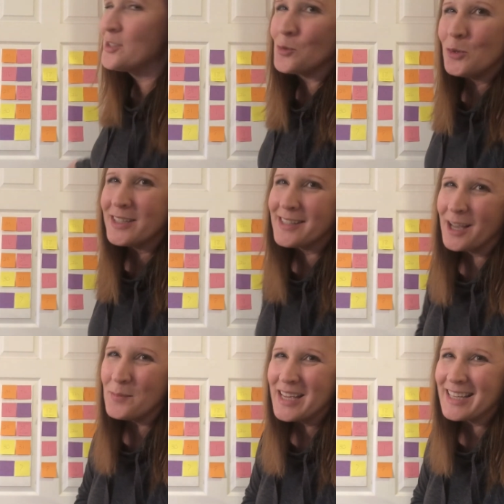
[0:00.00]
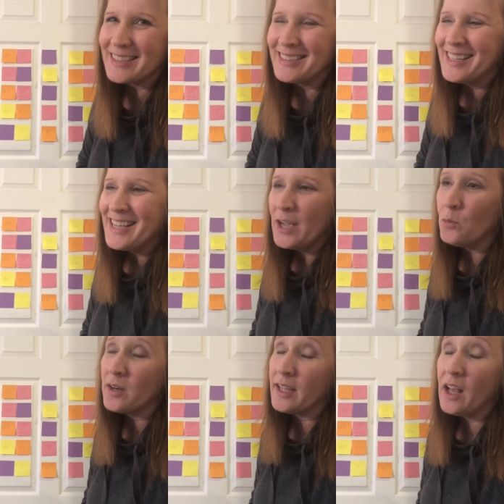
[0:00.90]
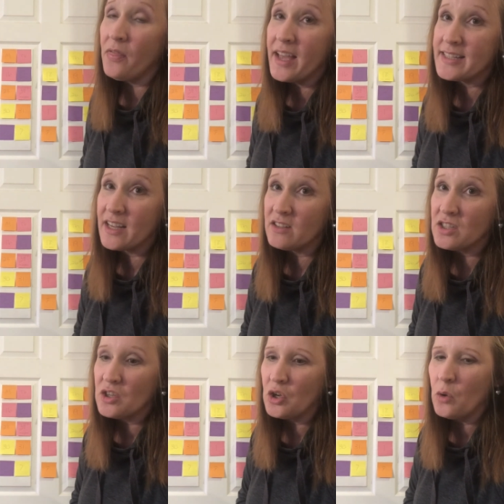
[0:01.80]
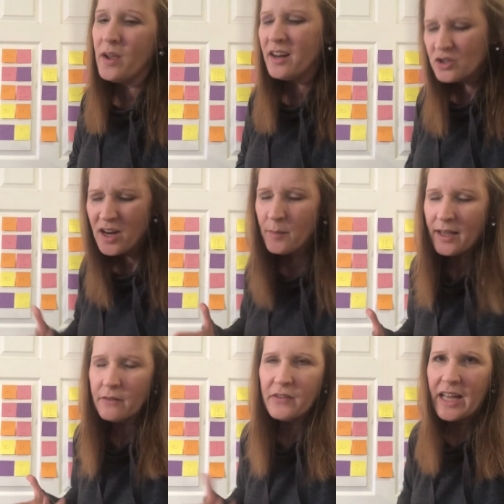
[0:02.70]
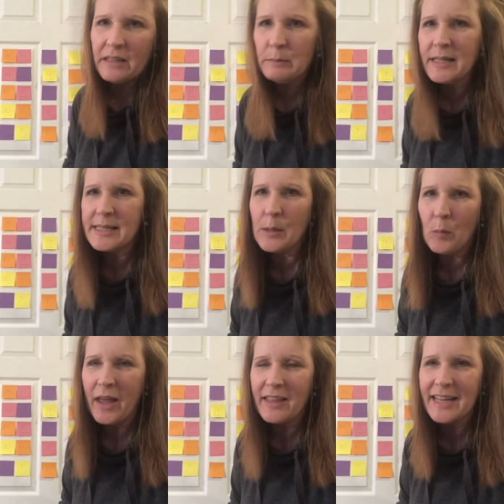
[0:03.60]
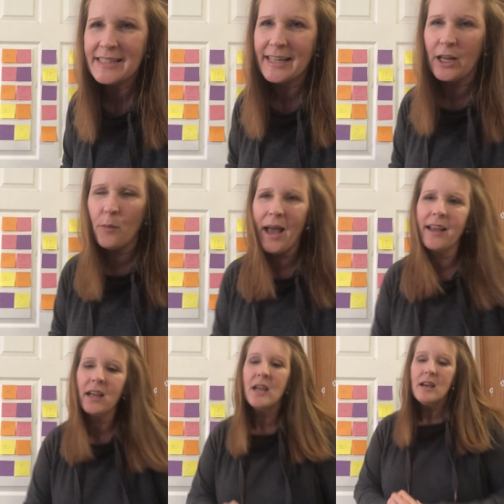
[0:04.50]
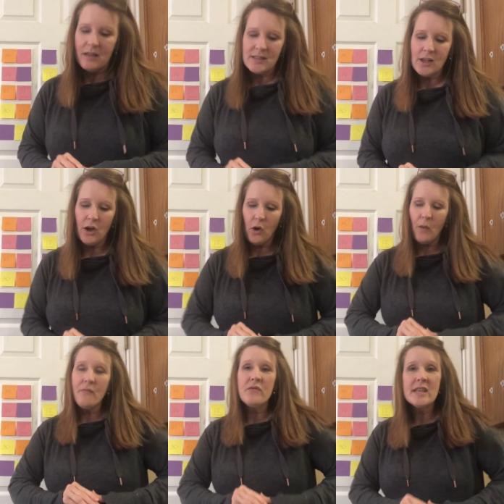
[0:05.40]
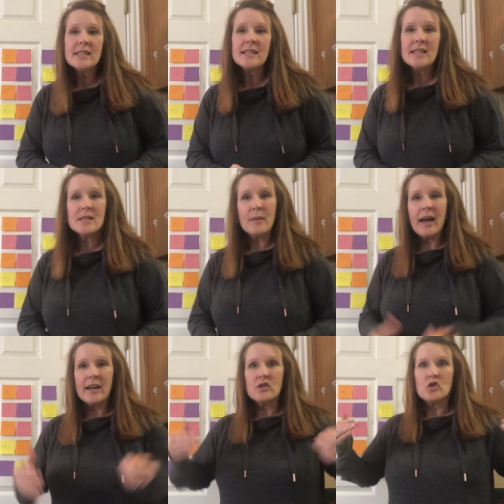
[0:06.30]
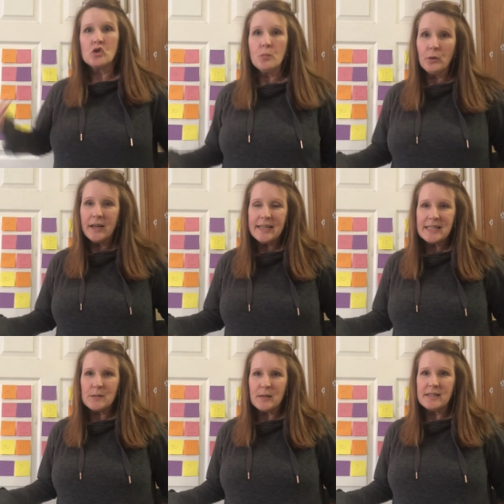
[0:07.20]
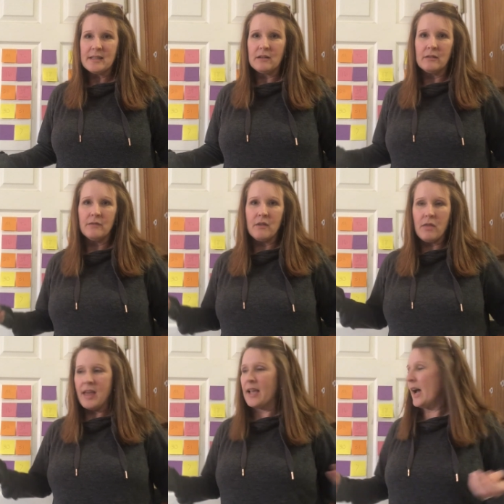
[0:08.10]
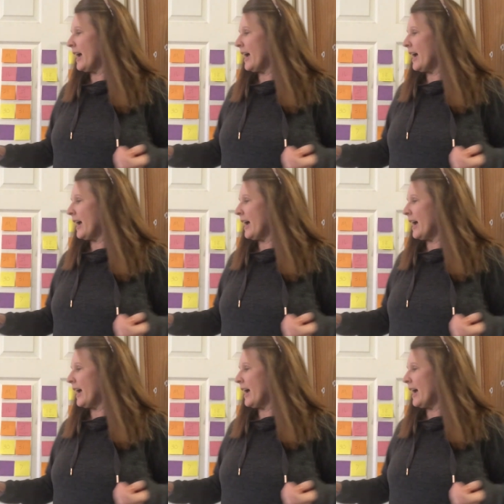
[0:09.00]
school is coming, and we're going to count that down too, and I'll try to make it fun in some way that he's going to go back. So this is my super inexpensive thing.